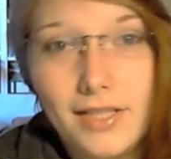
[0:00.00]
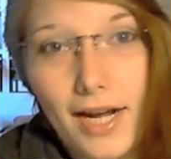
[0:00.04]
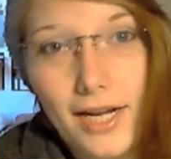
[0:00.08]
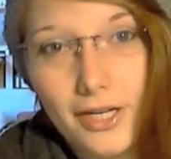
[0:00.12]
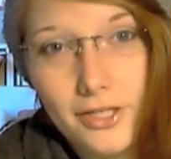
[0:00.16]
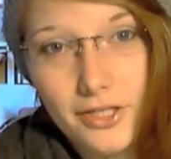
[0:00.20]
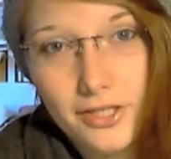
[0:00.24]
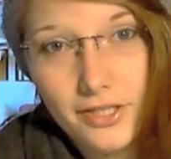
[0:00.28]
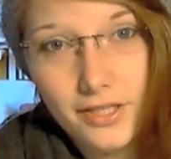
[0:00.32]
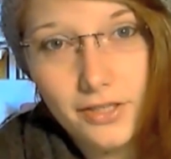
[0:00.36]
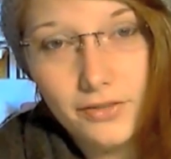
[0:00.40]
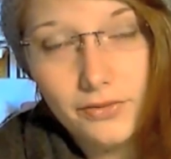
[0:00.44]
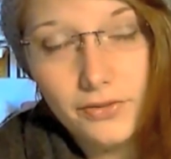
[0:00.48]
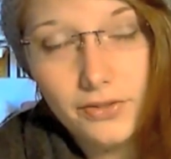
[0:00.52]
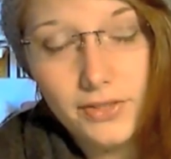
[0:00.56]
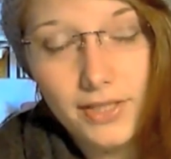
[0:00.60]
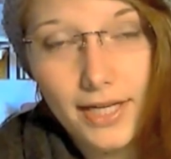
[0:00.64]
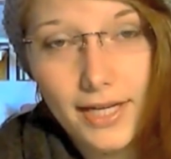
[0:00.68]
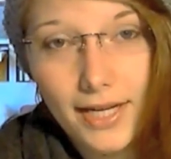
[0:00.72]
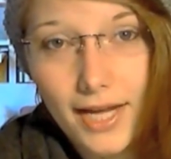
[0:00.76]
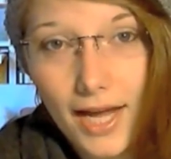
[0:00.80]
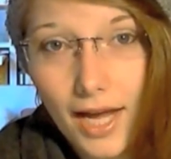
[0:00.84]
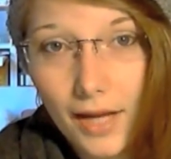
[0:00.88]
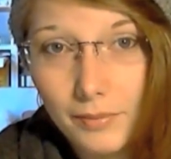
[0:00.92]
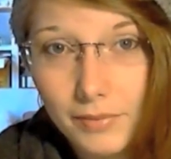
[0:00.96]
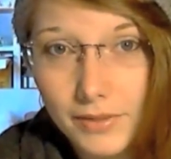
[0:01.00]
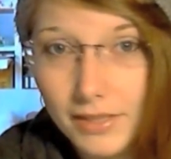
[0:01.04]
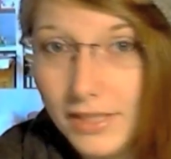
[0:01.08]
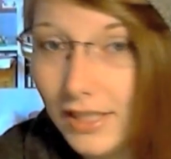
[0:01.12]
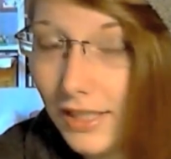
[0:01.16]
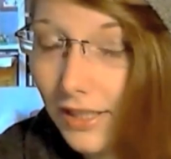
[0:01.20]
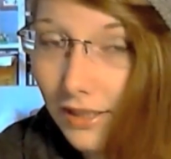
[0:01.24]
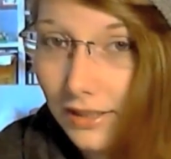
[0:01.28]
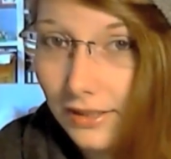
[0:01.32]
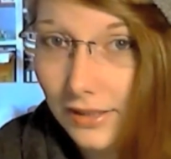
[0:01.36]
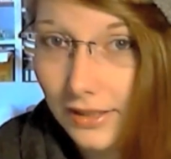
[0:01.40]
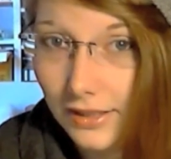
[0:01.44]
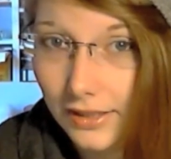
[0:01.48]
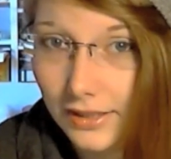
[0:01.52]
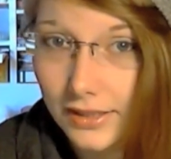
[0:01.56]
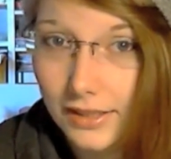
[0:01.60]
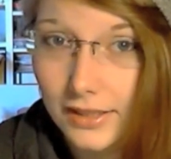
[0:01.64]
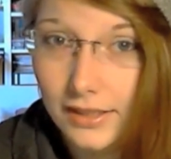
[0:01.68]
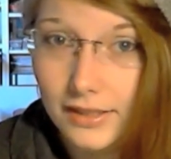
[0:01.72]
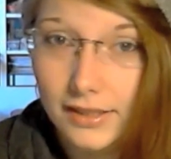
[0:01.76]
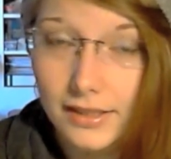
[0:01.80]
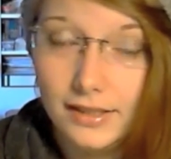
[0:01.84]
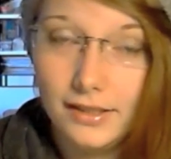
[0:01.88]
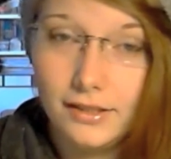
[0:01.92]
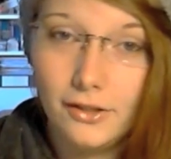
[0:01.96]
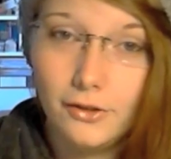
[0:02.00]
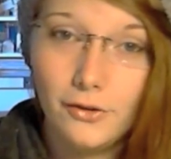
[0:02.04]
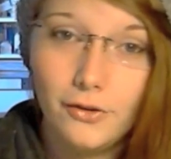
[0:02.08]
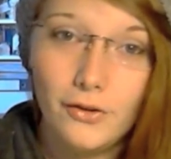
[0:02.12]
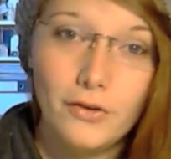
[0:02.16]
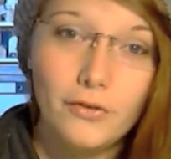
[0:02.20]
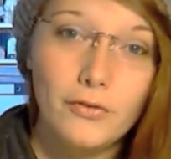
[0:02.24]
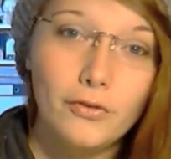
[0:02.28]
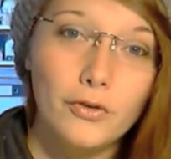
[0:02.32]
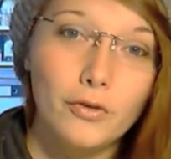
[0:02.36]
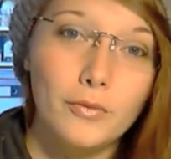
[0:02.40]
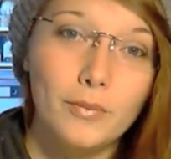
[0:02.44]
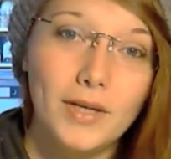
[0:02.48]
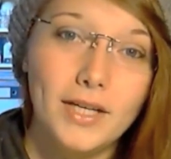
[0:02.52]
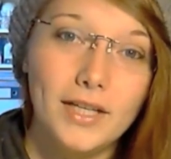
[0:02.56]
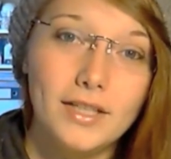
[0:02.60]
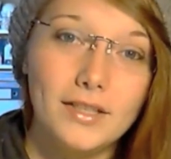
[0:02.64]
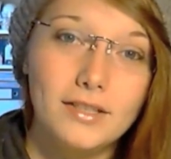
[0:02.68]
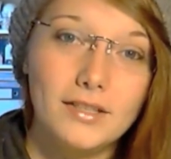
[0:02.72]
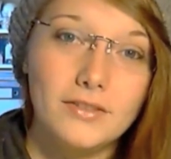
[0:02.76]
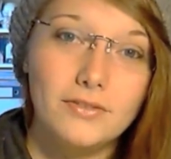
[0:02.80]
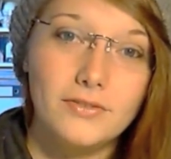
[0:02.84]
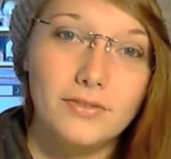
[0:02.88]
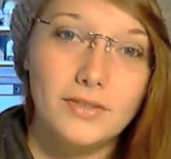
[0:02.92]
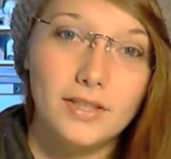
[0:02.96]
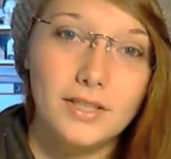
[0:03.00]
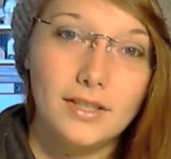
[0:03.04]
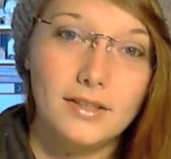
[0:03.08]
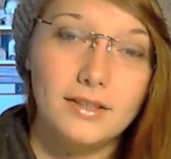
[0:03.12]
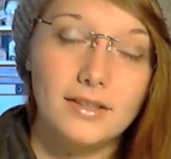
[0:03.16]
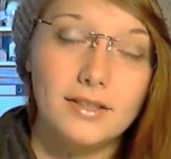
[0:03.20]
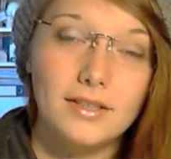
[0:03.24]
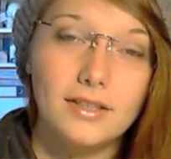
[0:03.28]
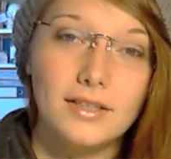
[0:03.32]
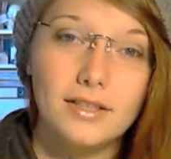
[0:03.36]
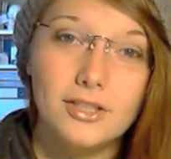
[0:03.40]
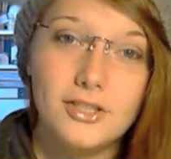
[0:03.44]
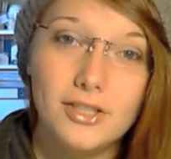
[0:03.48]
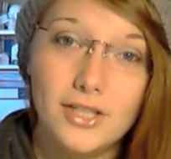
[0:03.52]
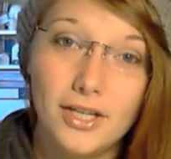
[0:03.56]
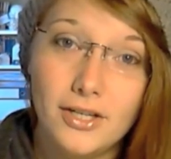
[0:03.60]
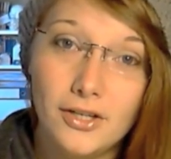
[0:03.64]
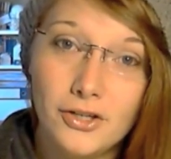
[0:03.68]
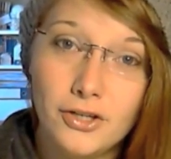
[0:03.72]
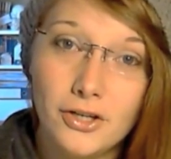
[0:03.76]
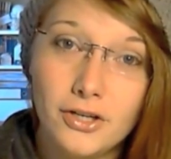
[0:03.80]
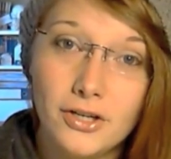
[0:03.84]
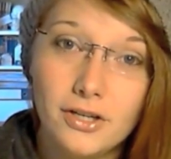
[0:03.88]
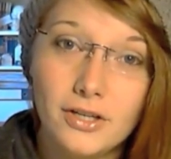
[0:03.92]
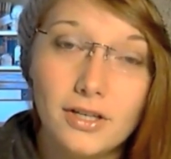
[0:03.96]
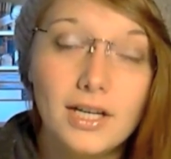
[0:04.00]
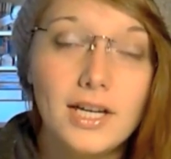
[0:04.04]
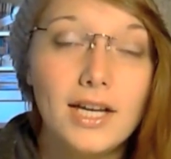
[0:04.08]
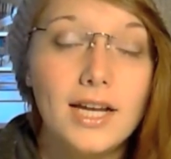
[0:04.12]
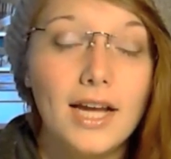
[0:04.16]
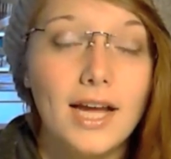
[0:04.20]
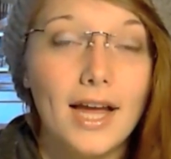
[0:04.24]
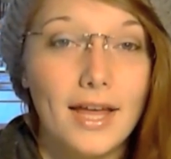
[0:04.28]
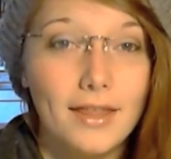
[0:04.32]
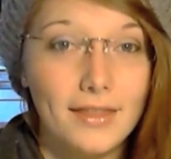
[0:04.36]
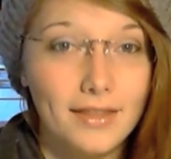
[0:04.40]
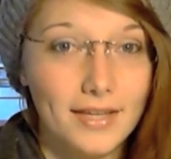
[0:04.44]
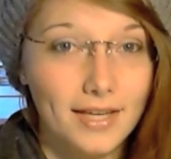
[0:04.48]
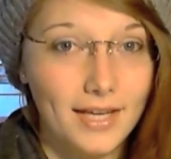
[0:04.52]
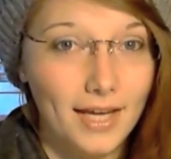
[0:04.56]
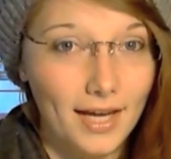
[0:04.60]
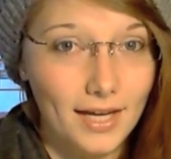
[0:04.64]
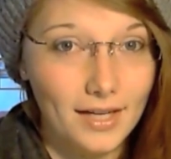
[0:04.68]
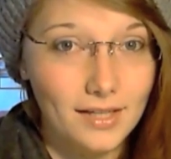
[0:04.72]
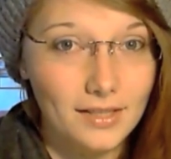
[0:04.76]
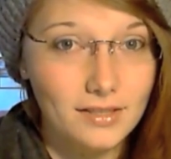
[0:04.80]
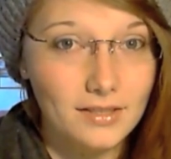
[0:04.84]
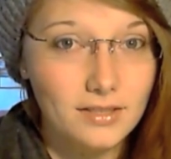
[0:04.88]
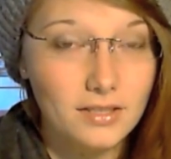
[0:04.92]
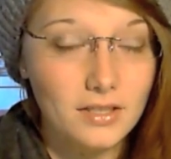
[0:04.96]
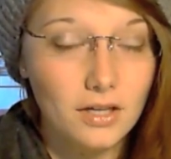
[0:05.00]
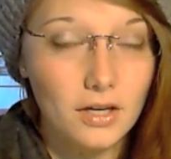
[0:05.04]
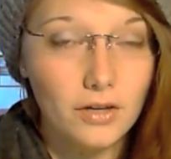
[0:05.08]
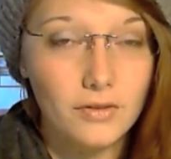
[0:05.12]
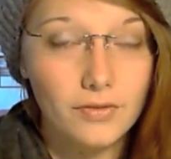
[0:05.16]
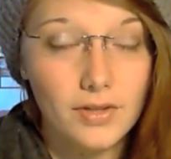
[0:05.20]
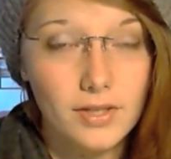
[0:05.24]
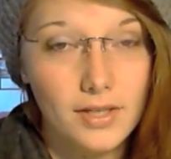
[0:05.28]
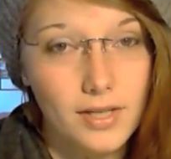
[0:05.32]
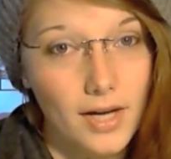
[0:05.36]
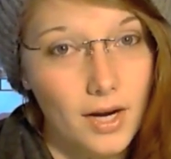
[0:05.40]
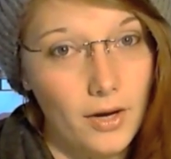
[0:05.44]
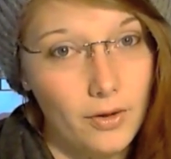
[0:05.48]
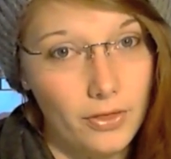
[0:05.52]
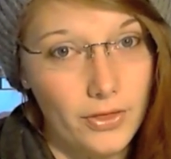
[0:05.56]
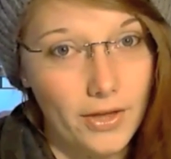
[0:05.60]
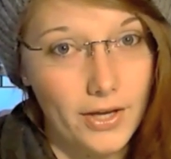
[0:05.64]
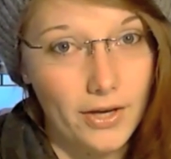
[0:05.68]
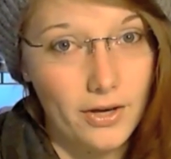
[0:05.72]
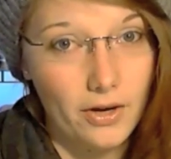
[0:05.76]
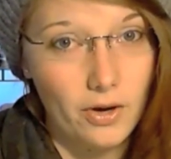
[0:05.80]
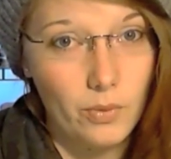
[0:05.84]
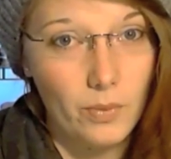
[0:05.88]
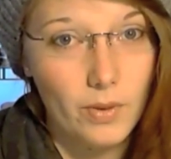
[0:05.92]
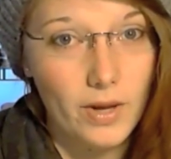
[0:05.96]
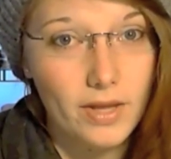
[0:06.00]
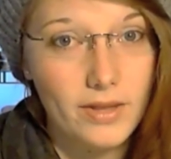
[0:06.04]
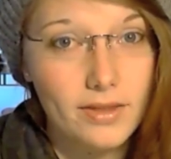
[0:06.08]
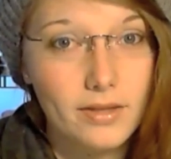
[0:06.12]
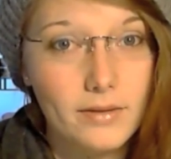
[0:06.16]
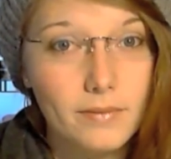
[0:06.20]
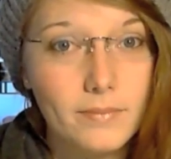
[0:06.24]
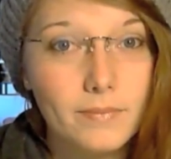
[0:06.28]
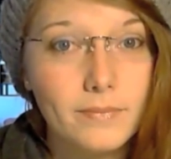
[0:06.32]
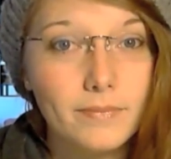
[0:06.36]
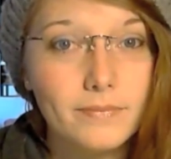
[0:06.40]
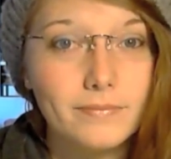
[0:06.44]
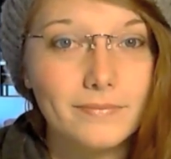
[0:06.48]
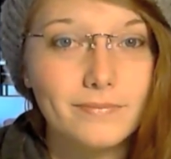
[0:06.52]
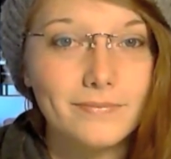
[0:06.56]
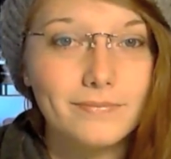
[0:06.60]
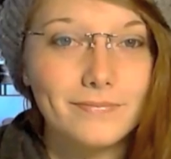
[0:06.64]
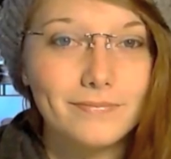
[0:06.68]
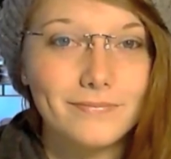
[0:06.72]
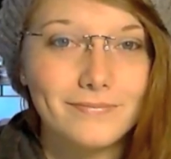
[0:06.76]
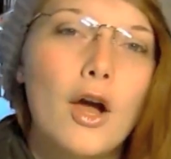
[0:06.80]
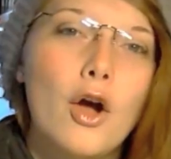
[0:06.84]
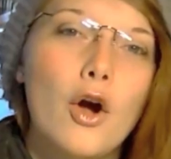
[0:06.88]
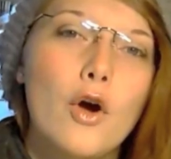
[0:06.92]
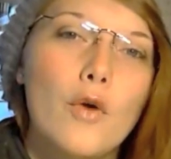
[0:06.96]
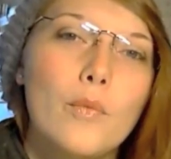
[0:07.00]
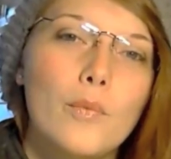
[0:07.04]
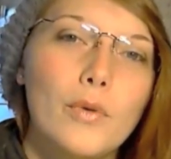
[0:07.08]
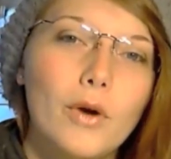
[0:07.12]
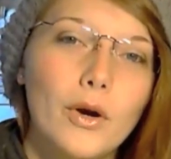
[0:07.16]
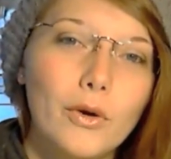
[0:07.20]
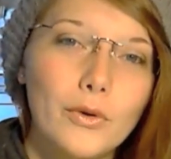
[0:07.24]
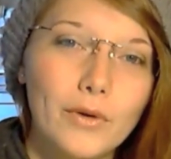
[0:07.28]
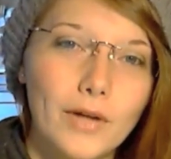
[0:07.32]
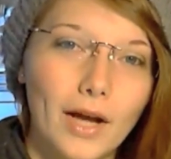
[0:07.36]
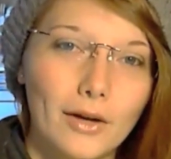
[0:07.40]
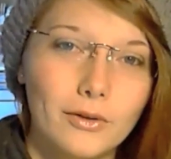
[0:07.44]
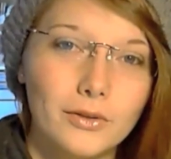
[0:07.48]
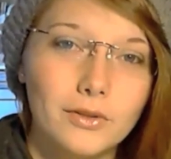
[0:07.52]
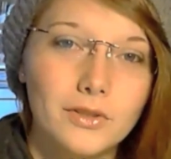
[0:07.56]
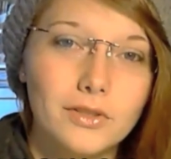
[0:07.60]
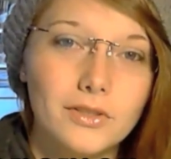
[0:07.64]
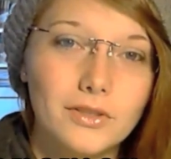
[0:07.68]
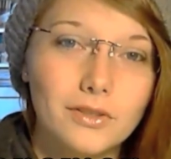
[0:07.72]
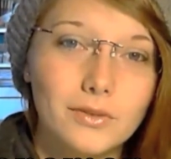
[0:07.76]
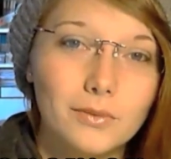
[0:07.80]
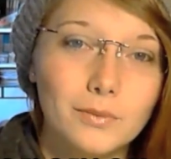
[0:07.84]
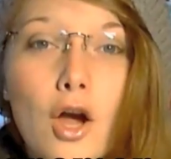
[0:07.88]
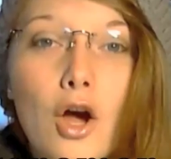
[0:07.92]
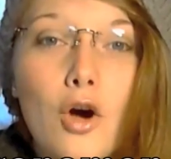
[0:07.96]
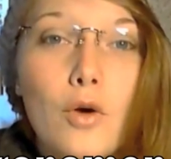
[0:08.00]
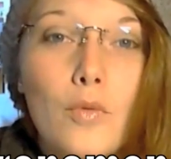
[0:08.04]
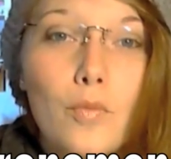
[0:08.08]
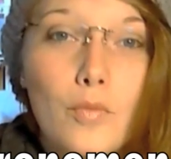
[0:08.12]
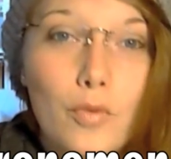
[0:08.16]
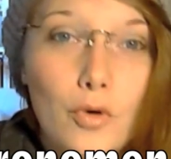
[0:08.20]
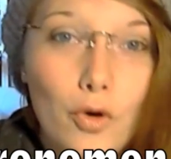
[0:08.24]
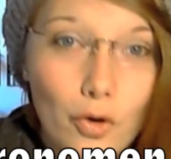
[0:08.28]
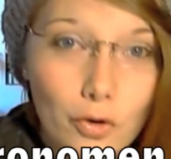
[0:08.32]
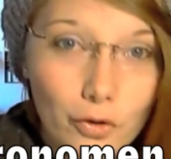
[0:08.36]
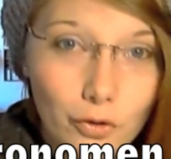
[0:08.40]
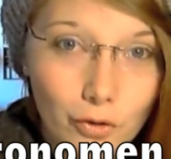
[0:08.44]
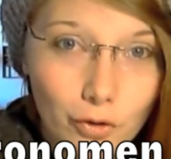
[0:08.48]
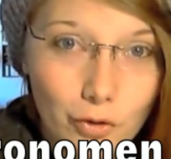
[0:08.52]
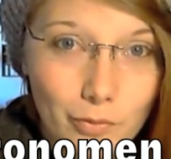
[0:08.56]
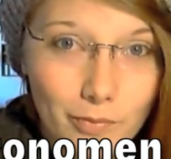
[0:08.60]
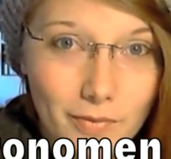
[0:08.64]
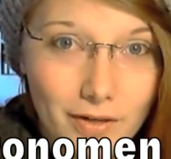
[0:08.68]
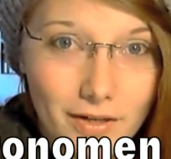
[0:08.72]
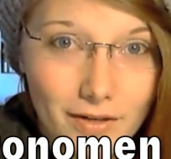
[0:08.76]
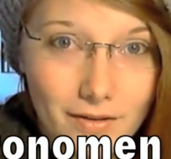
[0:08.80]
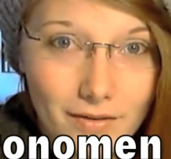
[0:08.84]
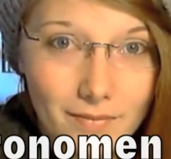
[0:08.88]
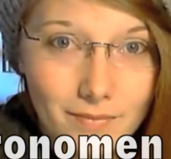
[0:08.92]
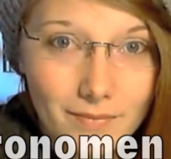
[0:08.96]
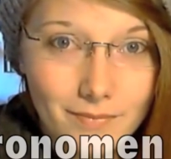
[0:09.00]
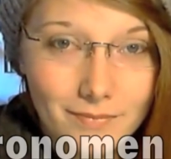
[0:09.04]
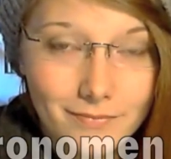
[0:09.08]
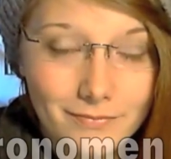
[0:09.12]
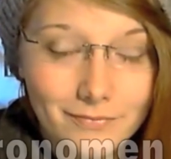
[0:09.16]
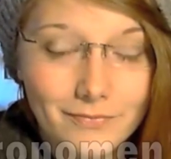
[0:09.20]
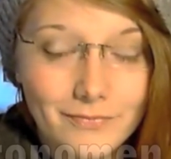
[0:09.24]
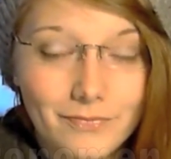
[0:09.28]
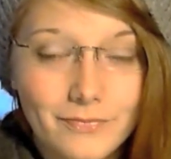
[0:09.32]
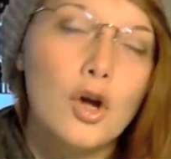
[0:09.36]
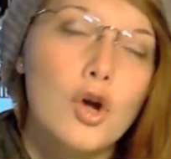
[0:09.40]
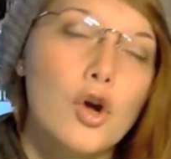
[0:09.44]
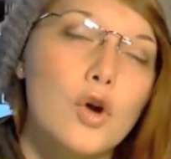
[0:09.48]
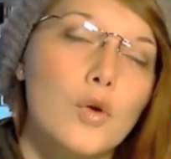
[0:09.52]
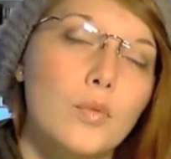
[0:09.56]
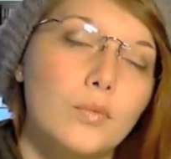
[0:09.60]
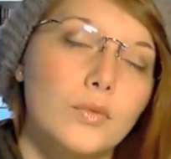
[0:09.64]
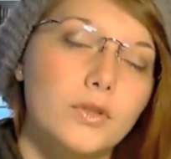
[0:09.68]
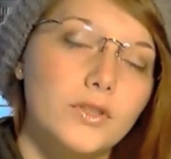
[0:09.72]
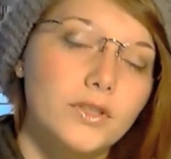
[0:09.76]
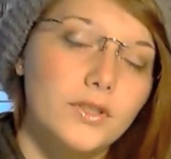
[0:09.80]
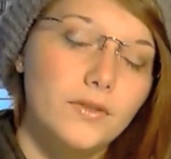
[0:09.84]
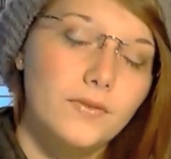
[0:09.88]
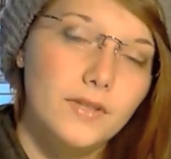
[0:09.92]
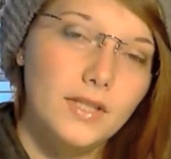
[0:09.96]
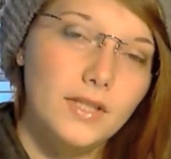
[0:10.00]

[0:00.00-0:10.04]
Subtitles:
adjectives, they can be declinated and are therefore made to fit the gender and the case of the noun they go with. Pronouns. Pronomen. Most of